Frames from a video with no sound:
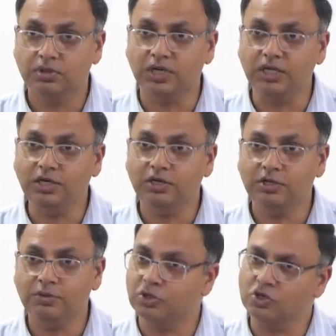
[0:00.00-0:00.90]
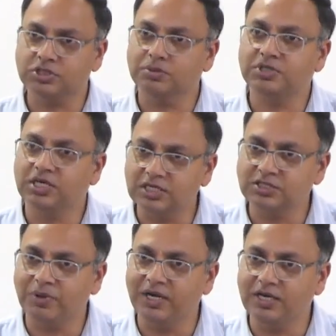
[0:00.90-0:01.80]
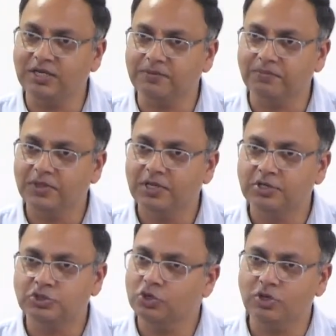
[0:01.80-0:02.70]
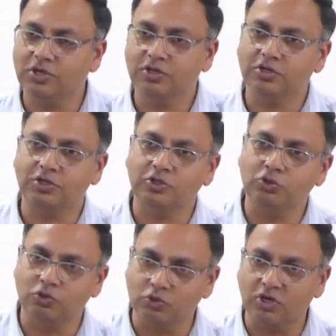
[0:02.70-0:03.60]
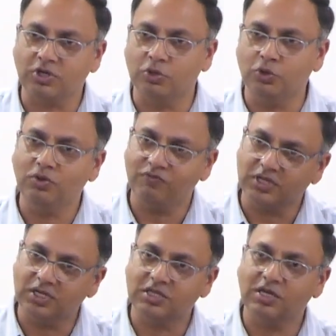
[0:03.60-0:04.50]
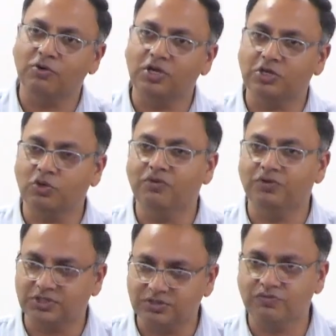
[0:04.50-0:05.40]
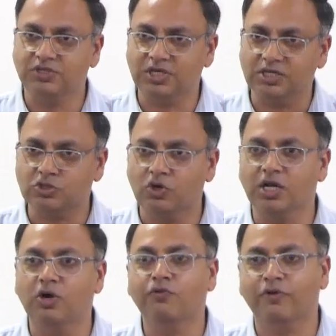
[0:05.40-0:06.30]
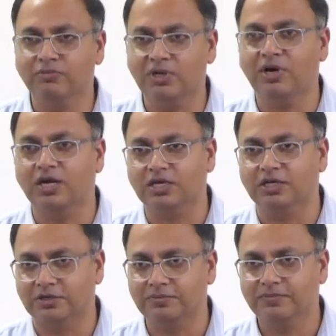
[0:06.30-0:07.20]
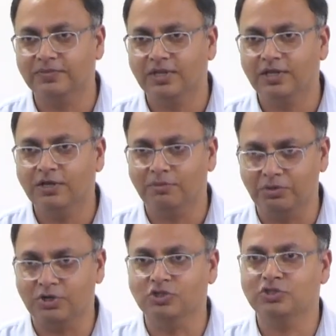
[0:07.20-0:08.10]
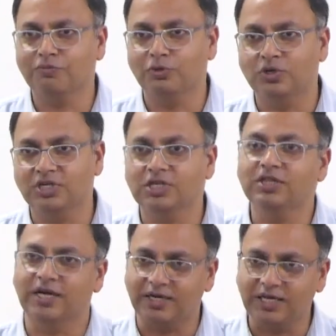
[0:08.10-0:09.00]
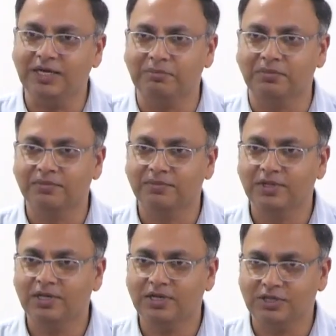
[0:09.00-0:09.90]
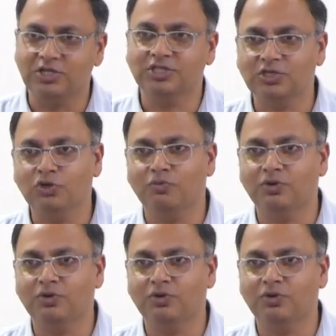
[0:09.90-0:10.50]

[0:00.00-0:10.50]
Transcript: right? Because substrate is binding. So you do not know whether the molecule which has gone out from the market because of mutation that time, this new